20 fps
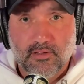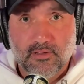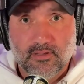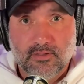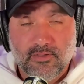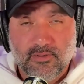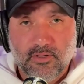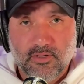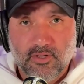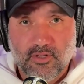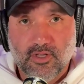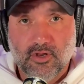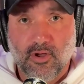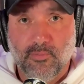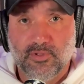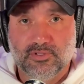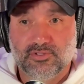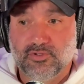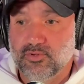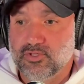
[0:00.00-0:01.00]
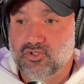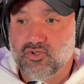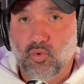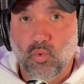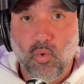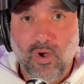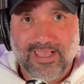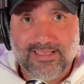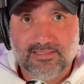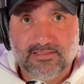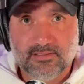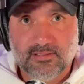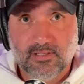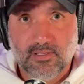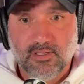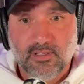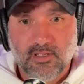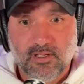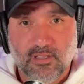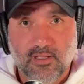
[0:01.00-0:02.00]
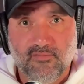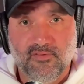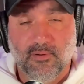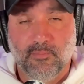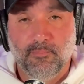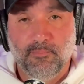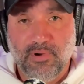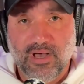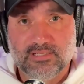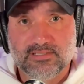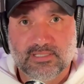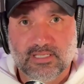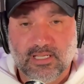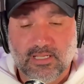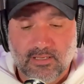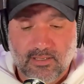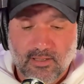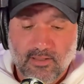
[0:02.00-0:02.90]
You could almost do it twice if you're busting it.